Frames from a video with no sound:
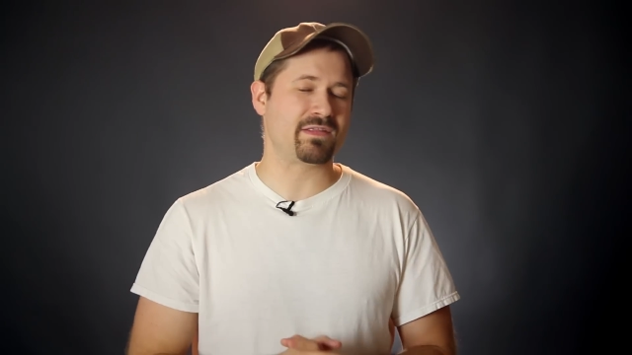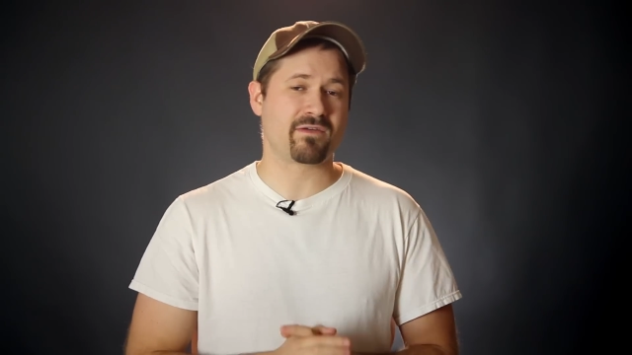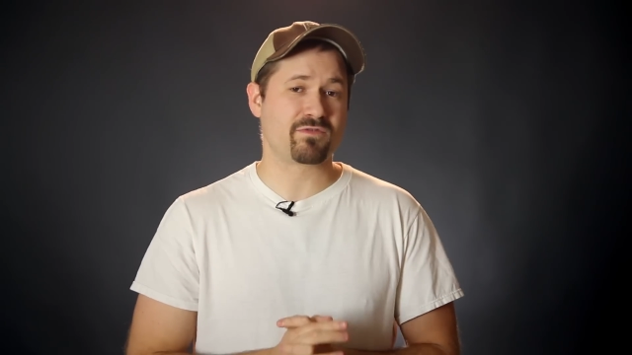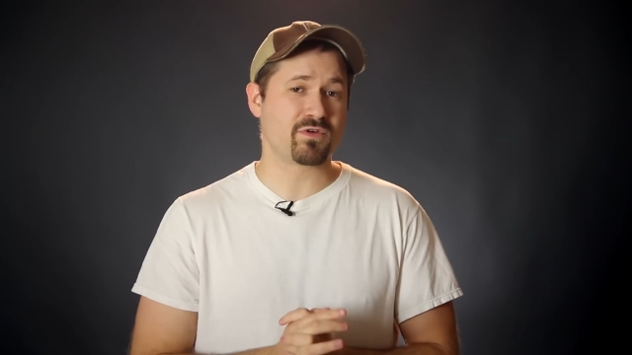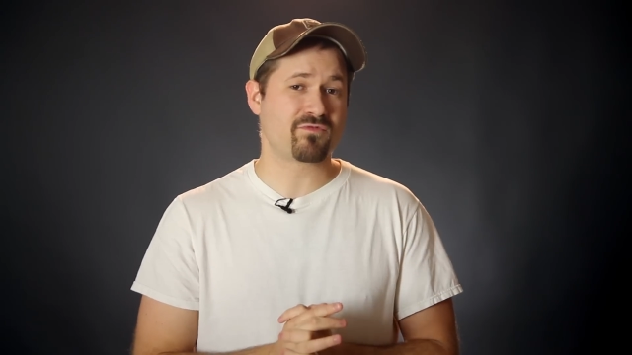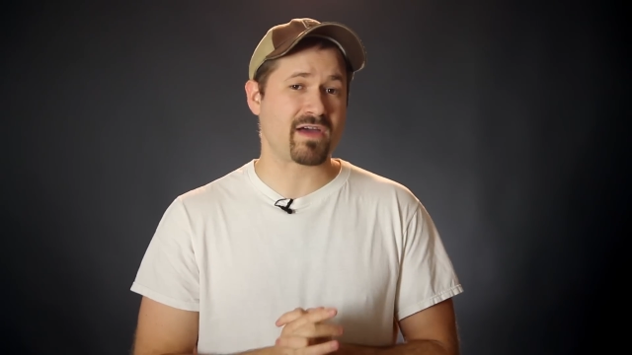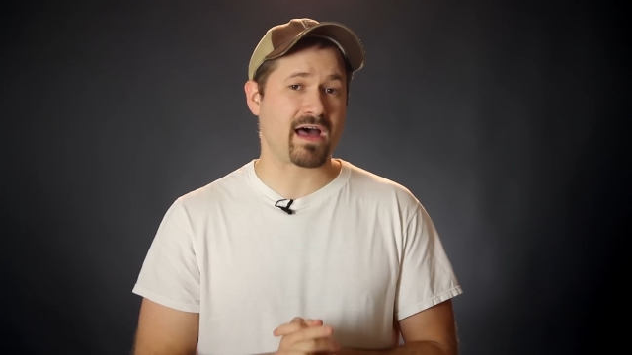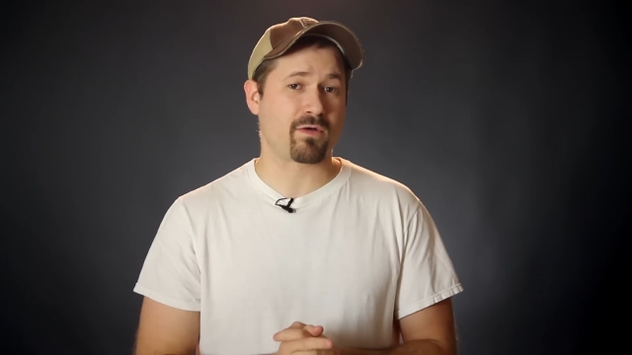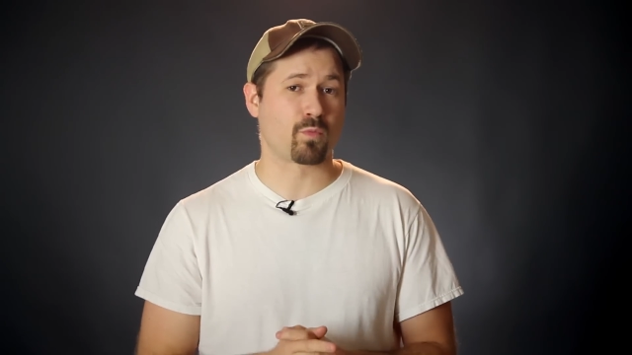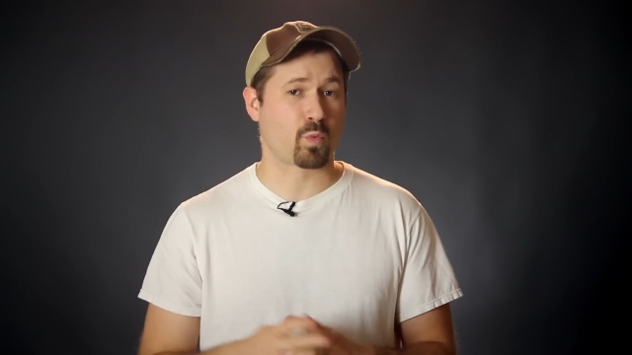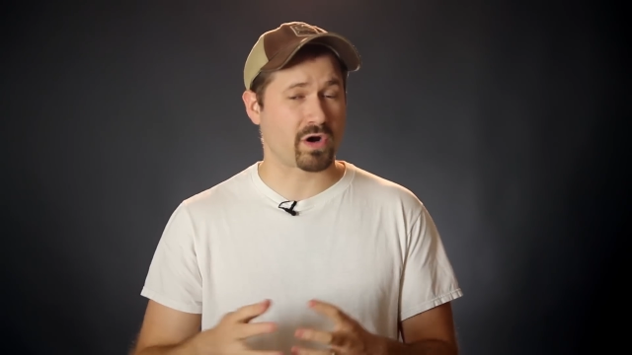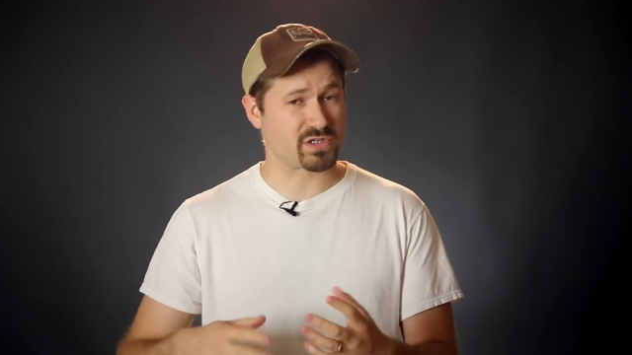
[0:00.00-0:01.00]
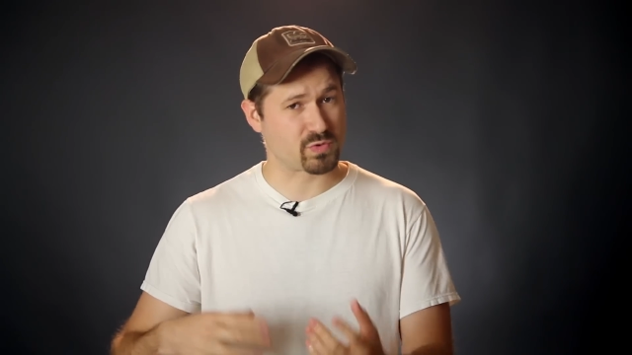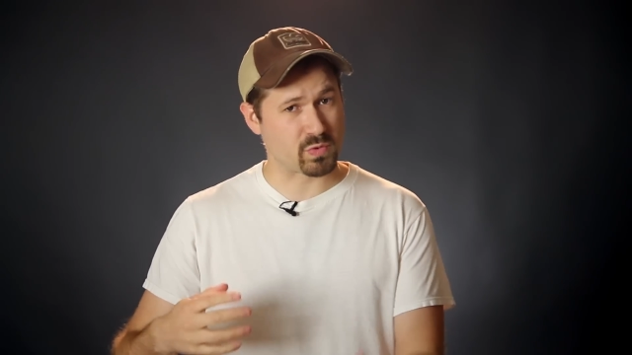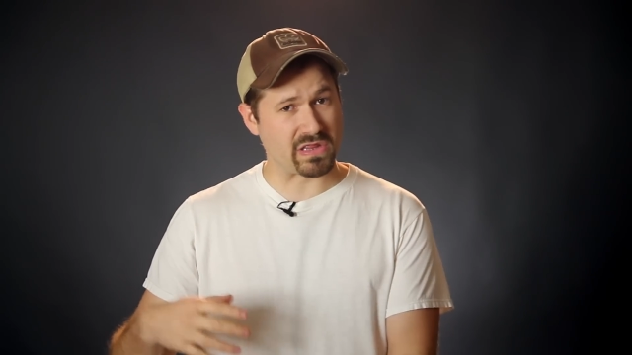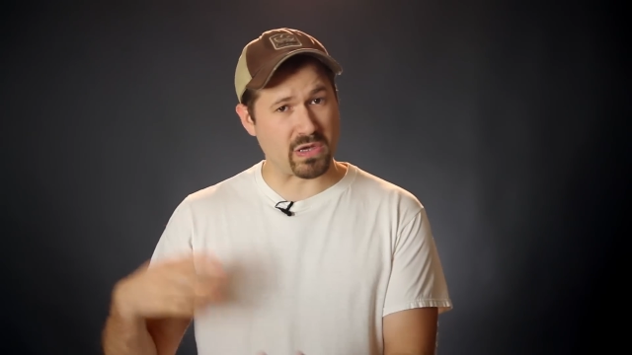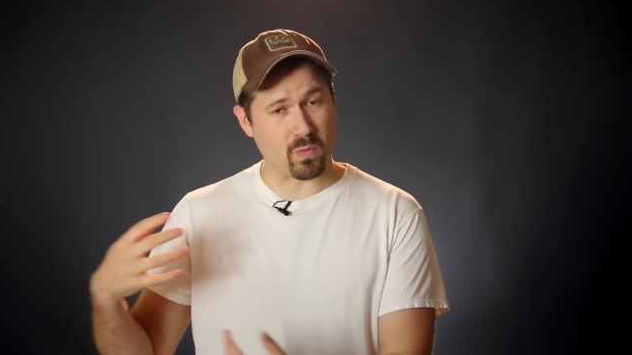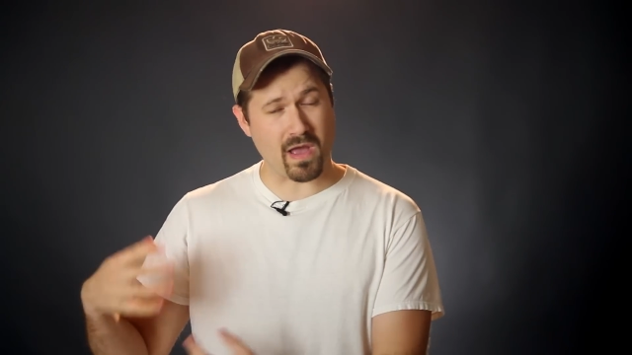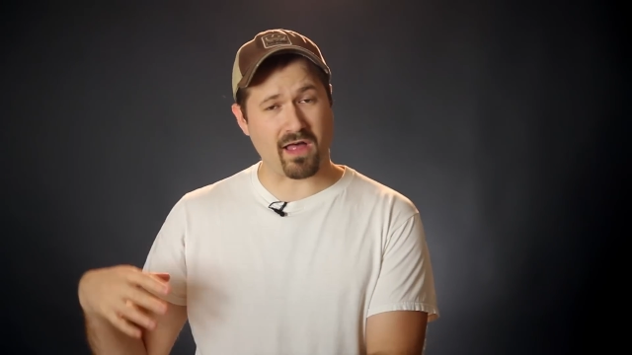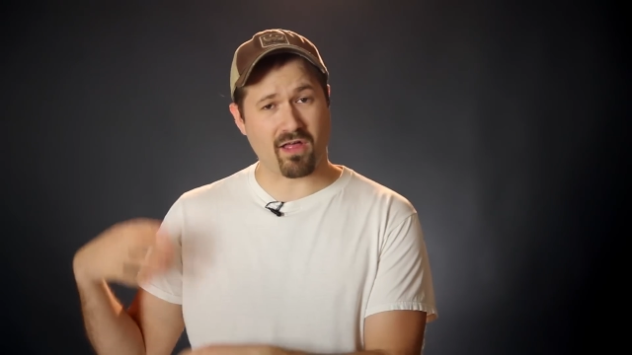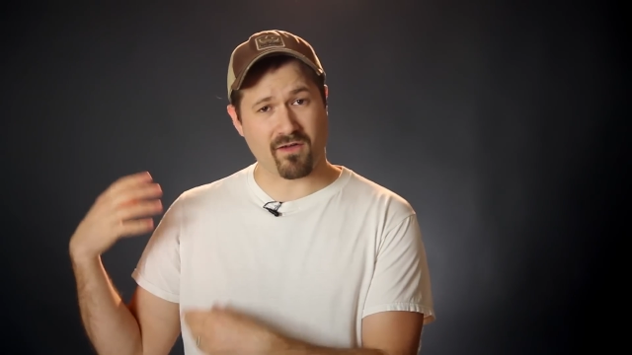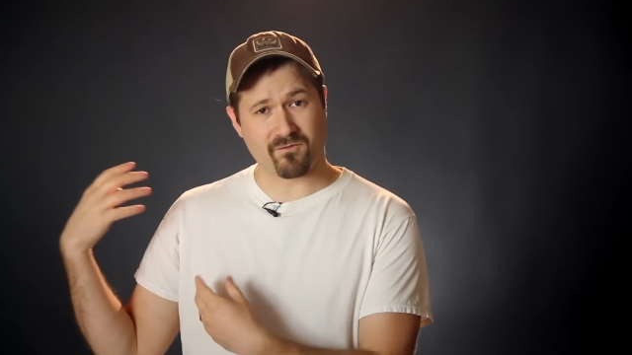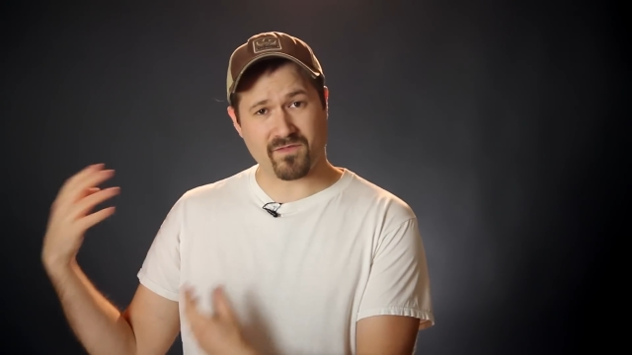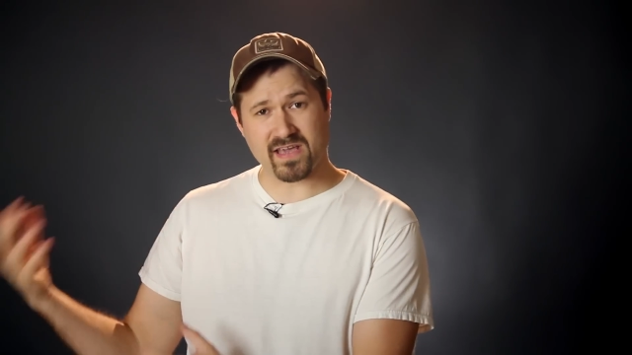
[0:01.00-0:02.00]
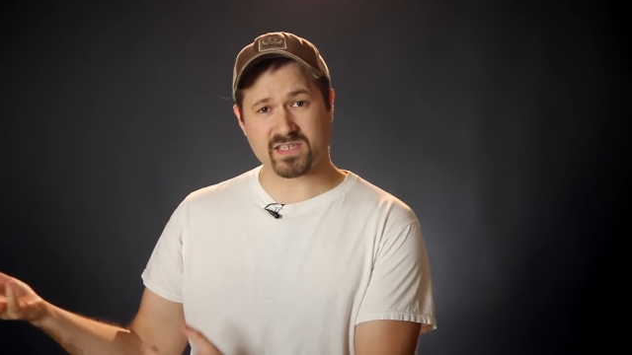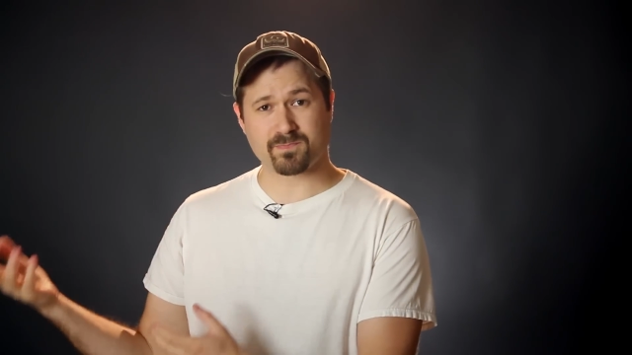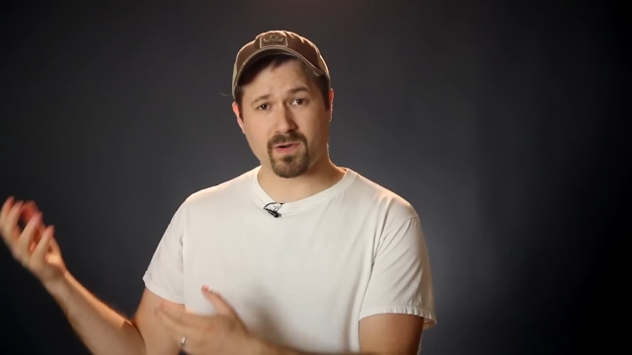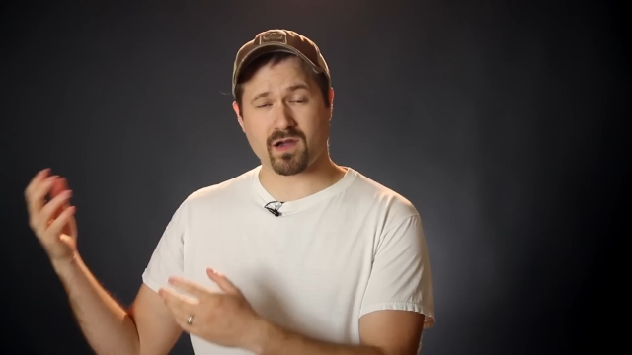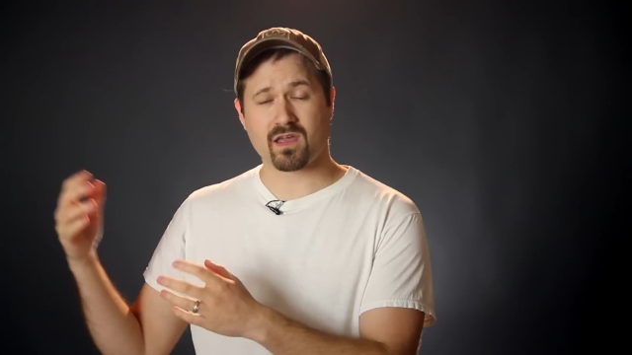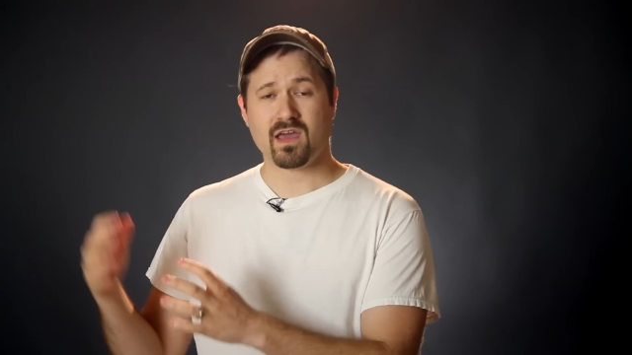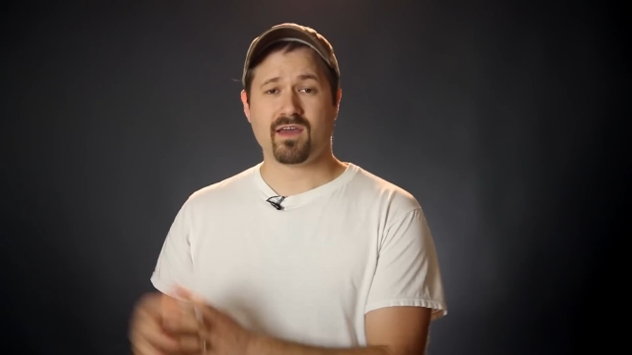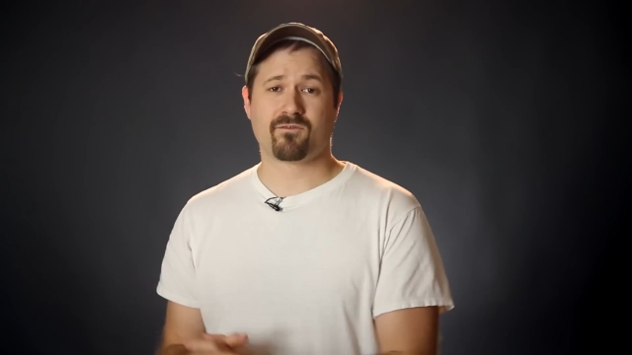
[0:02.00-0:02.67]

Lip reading: have you found works really well on Facebook